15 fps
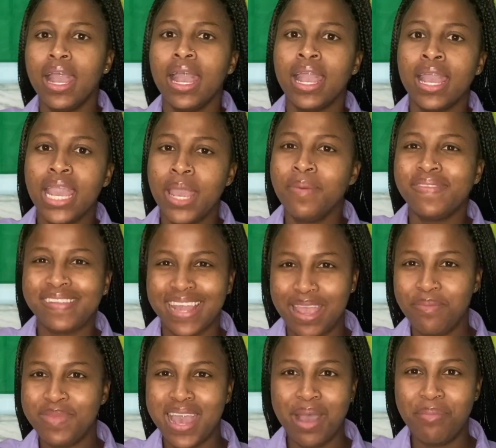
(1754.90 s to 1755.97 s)
he say him
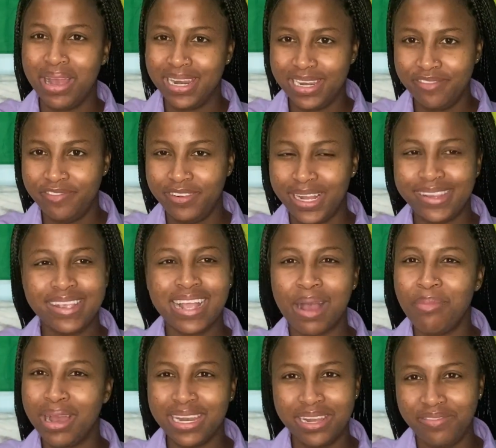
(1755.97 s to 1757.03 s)
there Mandeville. I think I'm
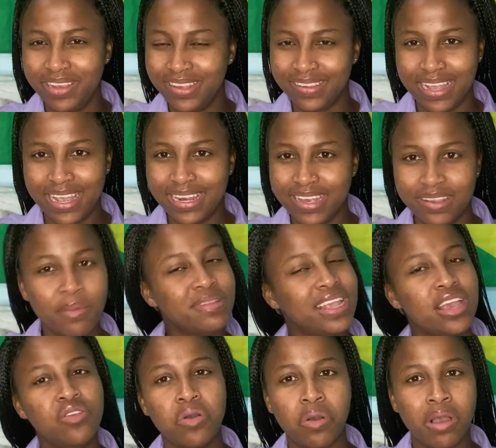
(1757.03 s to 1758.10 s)
Mandeville saying this. I'm saying,
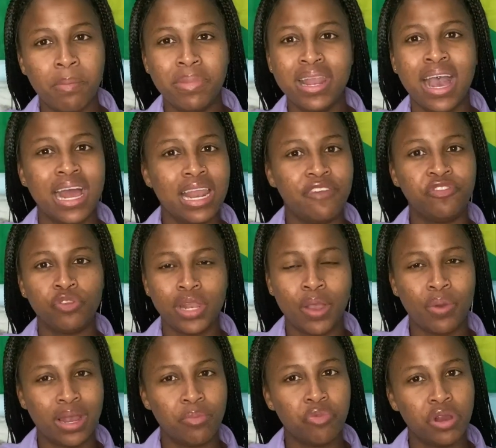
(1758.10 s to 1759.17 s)
no, I'm not left today
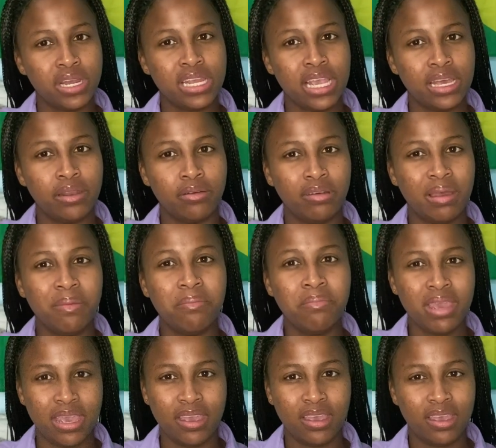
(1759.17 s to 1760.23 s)
one more day, you know.
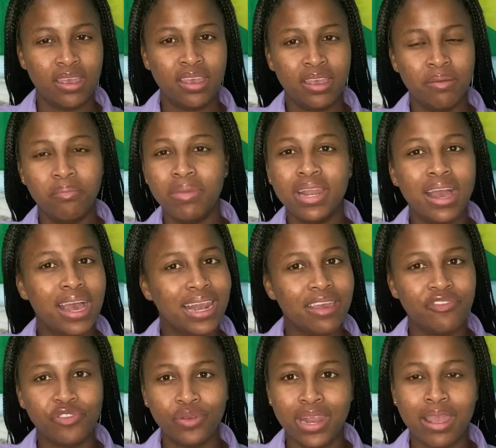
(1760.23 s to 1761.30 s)
Me not left
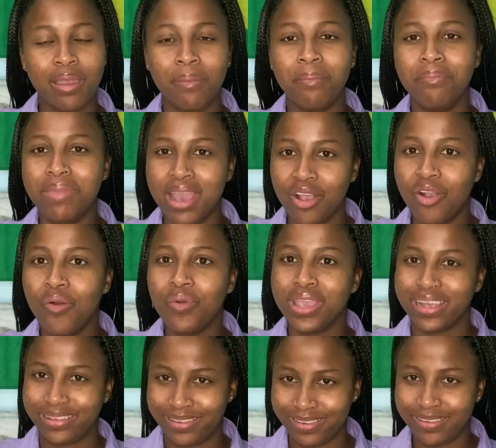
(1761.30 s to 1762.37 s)
today. Me I go
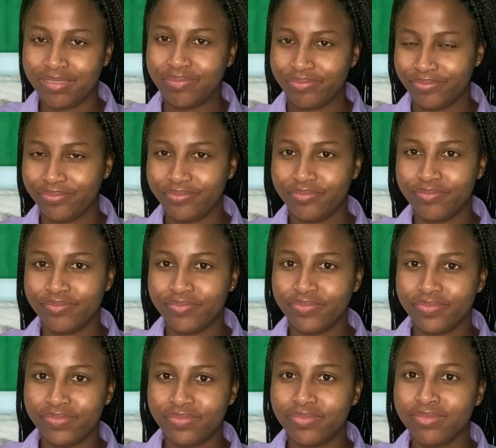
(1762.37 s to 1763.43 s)
wait
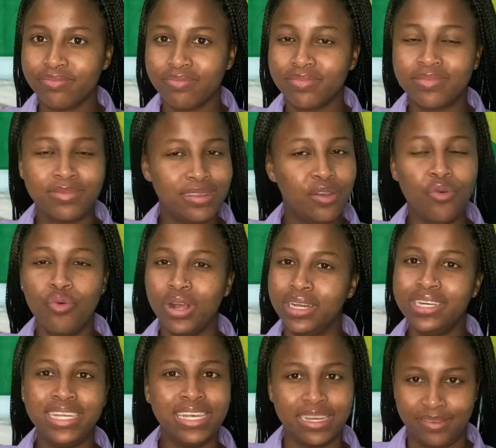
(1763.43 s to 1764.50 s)
the whole
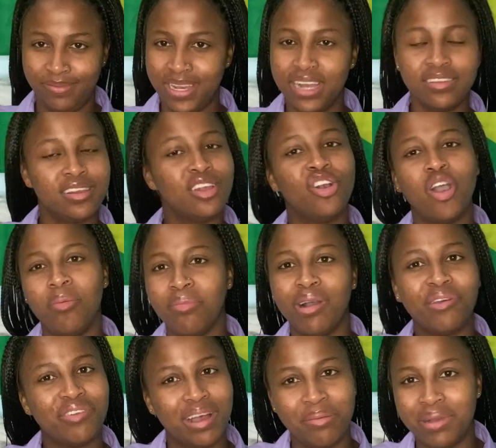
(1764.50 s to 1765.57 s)
day until you come back
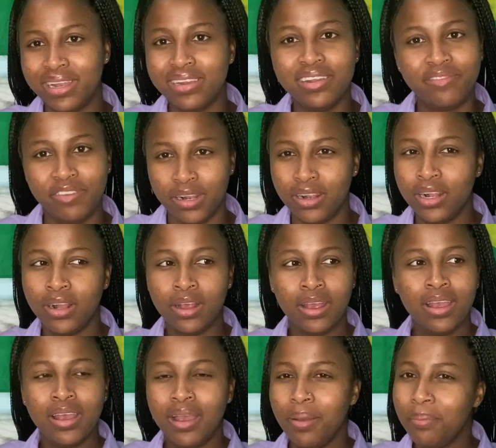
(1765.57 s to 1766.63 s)
from Mandeville.
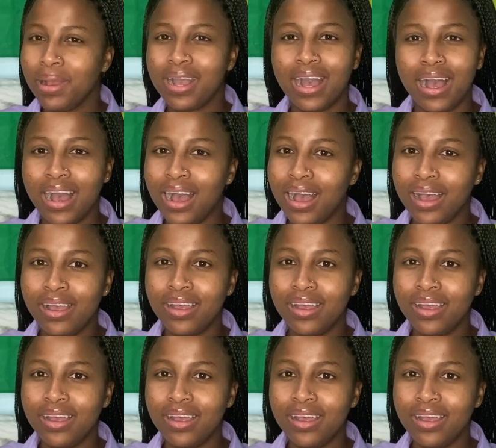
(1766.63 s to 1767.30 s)
Because